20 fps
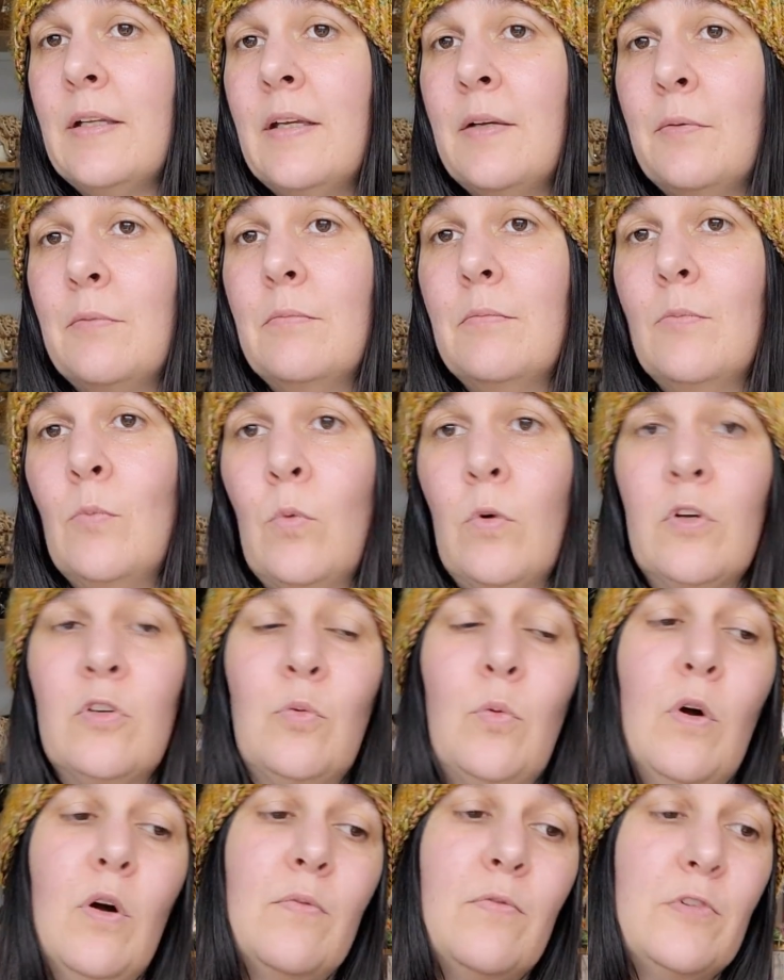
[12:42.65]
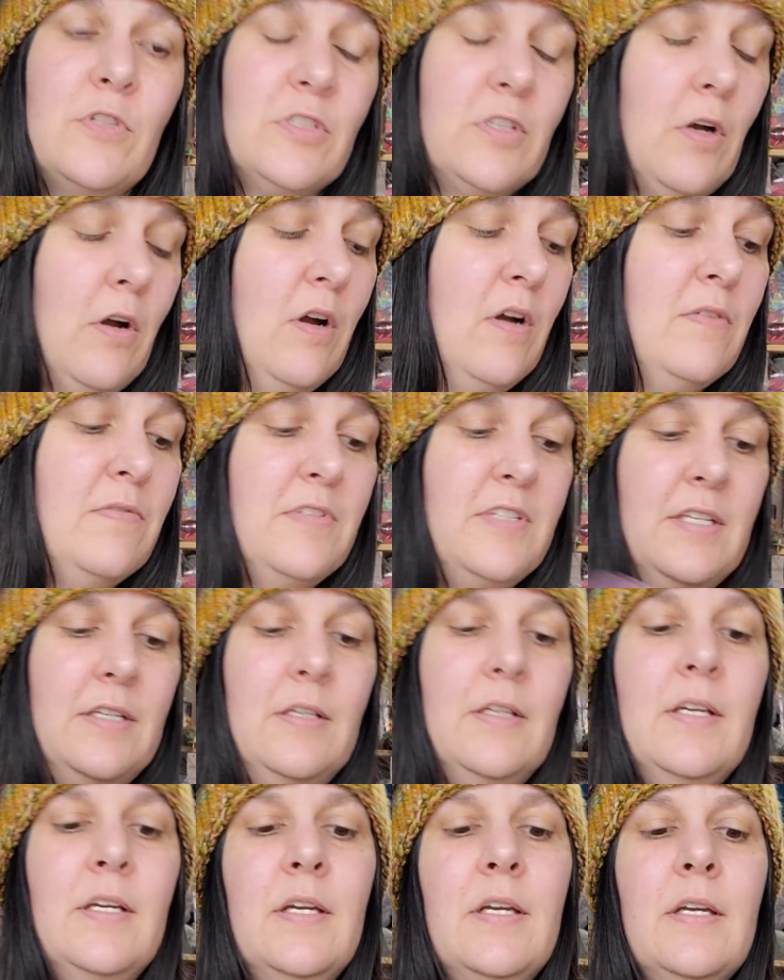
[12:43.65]
It works well for scarves and
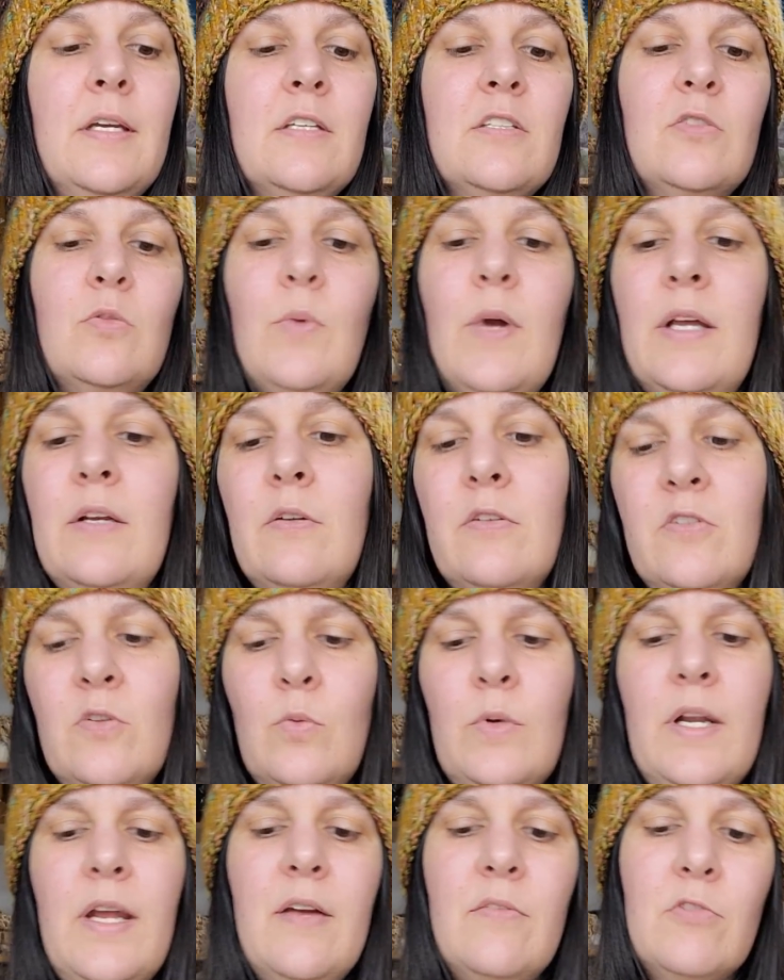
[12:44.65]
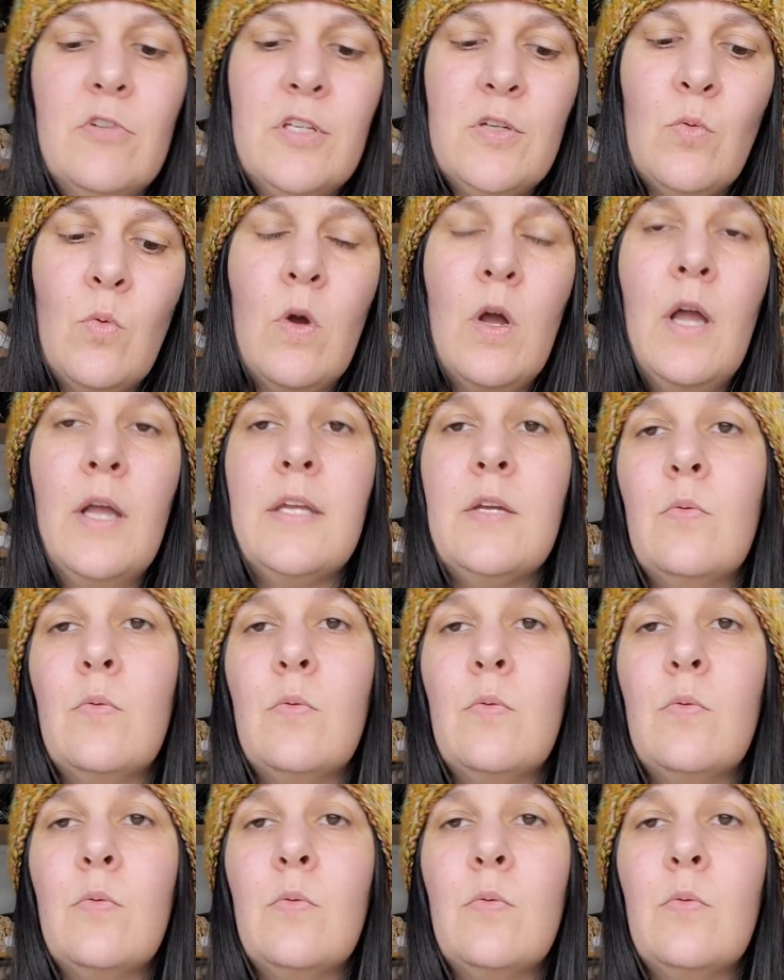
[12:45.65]
sweaters or whatever you want.